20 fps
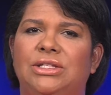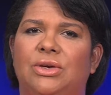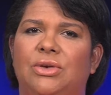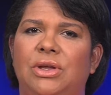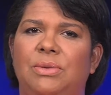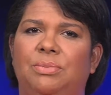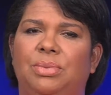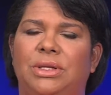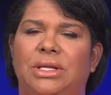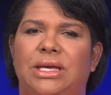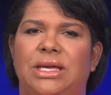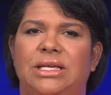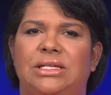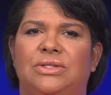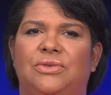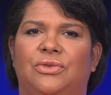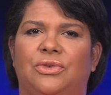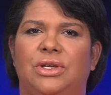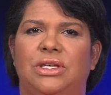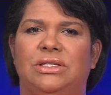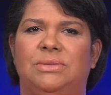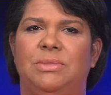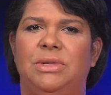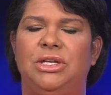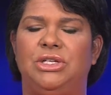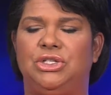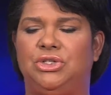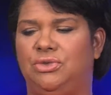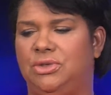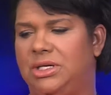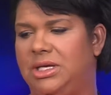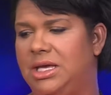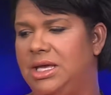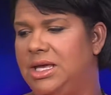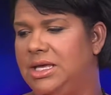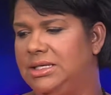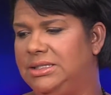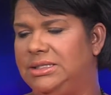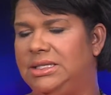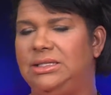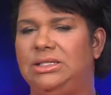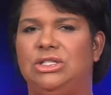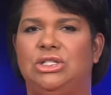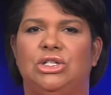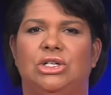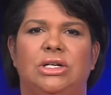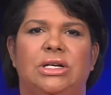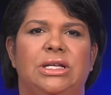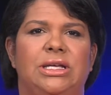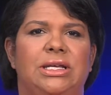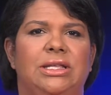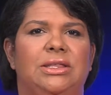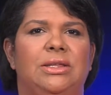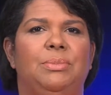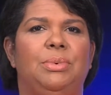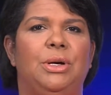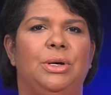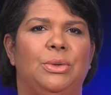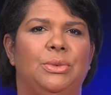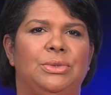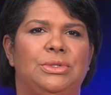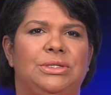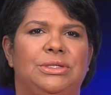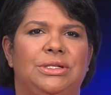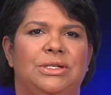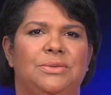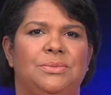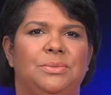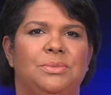are in place for his ministry since starting the post.